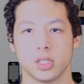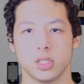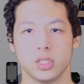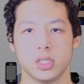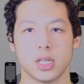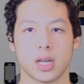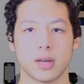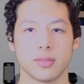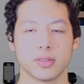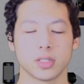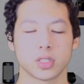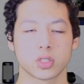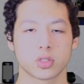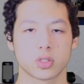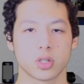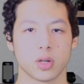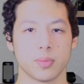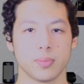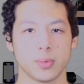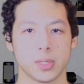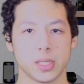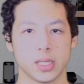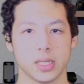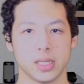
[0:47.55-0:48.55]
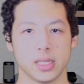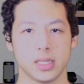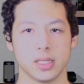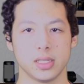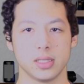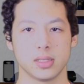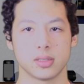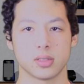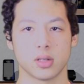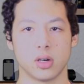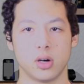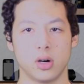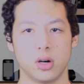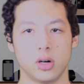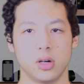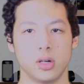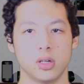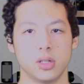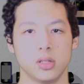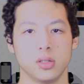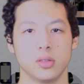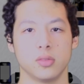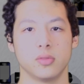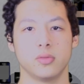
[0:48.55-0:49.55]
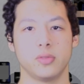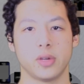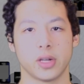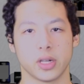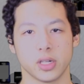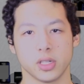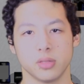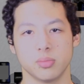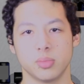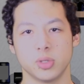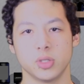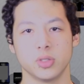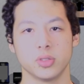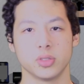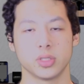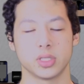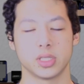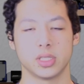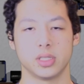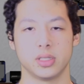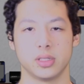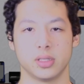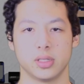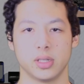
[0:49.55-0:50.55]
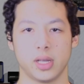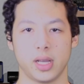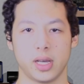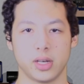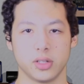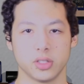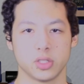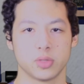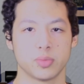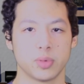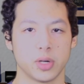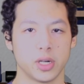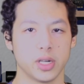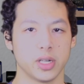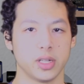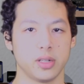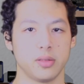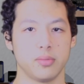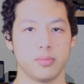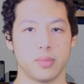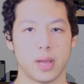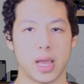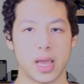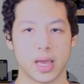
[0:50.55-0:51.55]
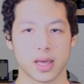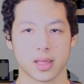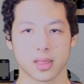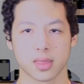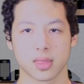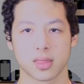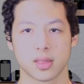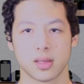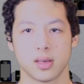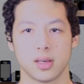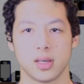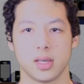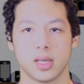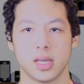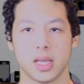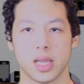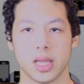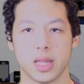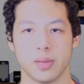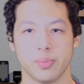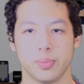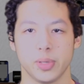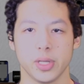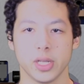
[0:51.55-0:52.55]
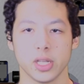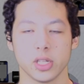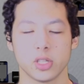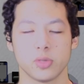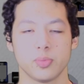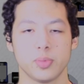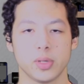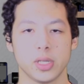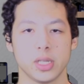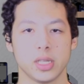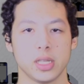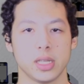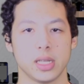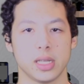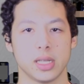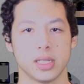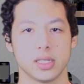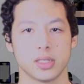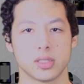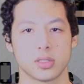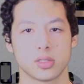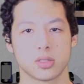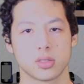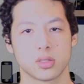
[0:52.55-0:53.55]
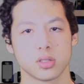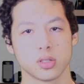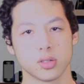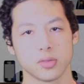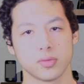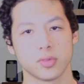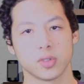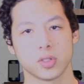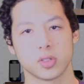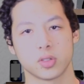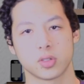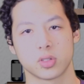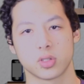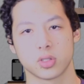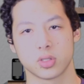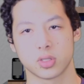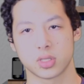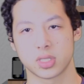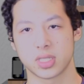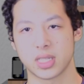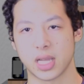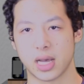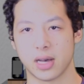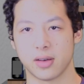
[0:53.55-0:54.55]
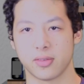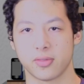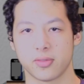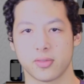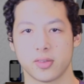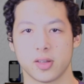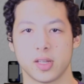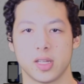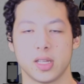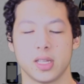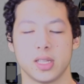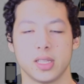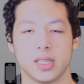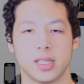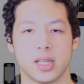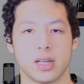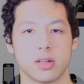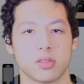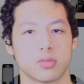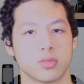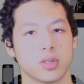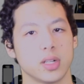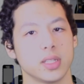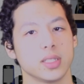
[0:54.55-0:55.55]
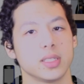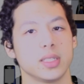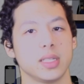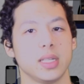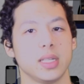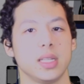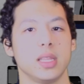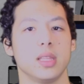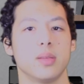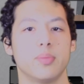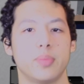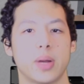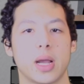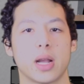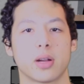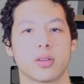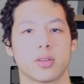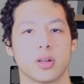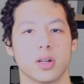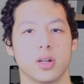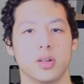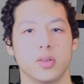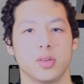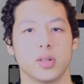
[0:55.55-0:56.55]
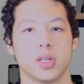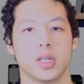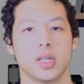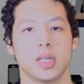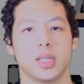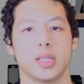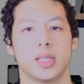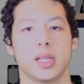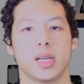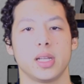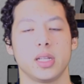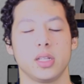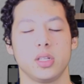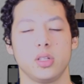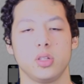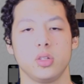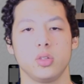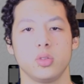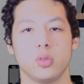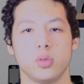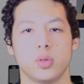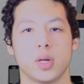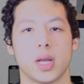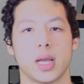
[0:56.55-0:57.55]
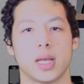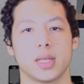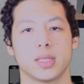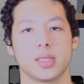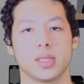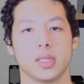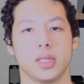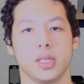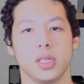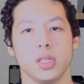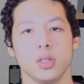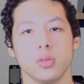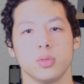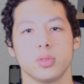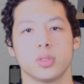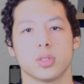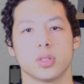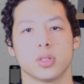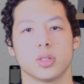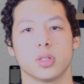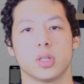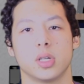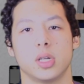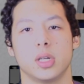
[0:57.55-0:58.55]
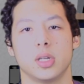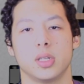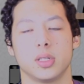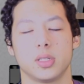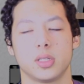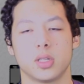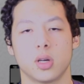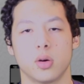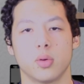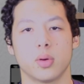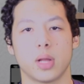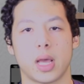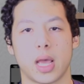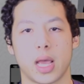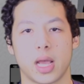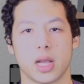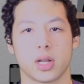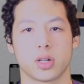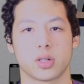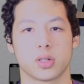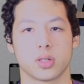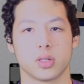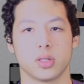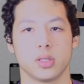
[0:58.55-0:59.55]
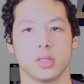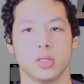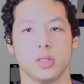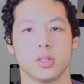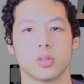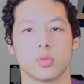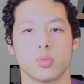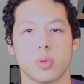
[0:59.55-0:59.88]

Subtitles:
JavaScript is all variables and algebra and math. And PHP is server stuff that runs in the background that you as a user your